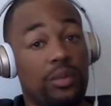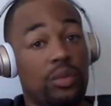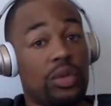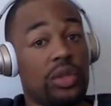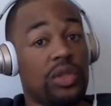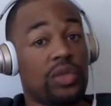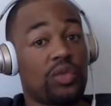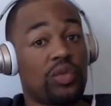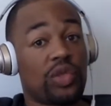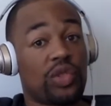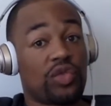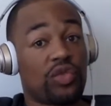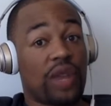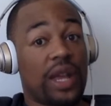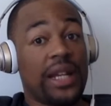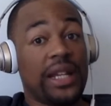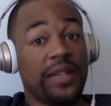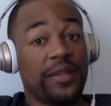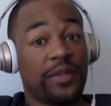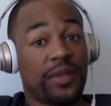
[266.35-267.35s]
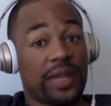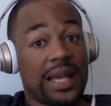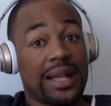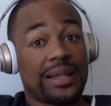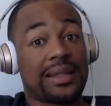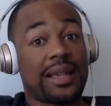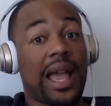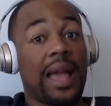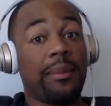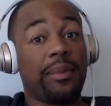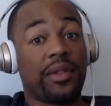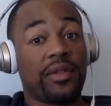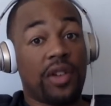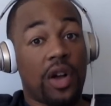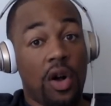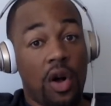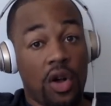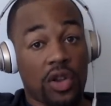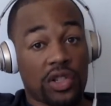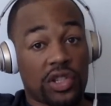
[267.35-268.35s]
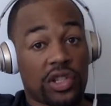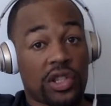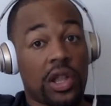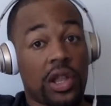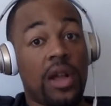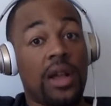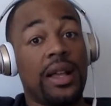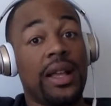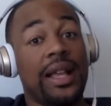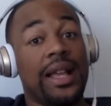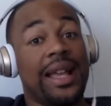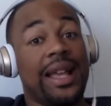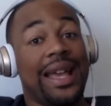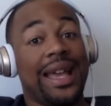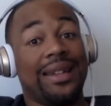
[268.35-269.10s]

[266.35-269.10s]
was ready for that type of onslaught